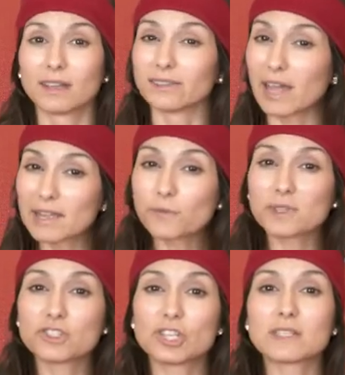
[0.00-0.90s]
Life
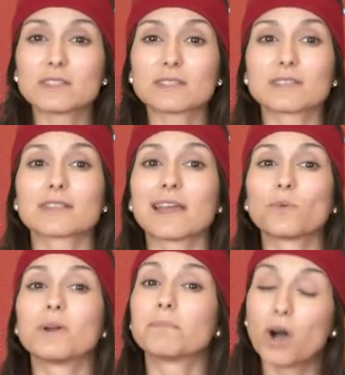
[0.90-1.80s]
with Jesus is like
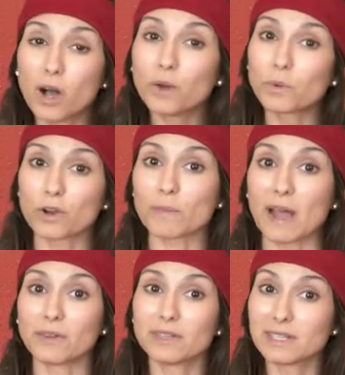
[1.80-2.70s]
what Paul wrote
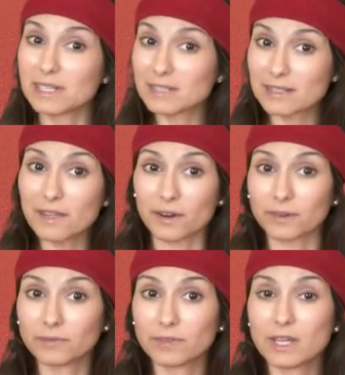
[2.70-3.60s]
about in his
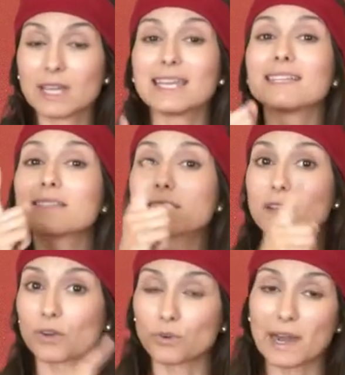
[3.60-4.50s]
letter. It's
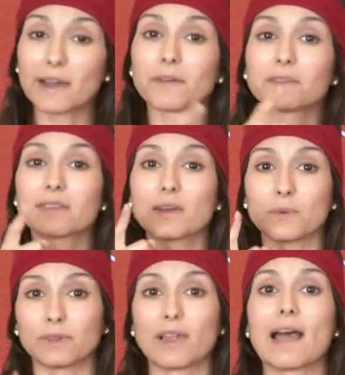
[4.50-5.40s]
the crown that
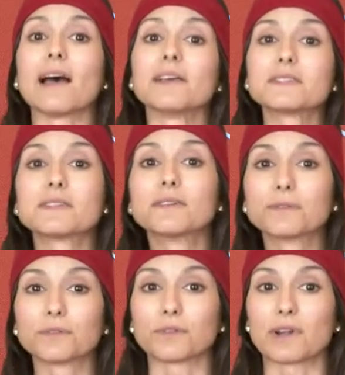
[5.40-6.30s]
will last
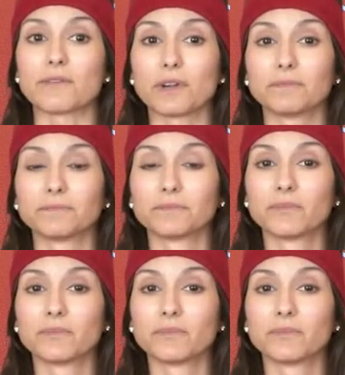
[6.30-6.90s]
forever.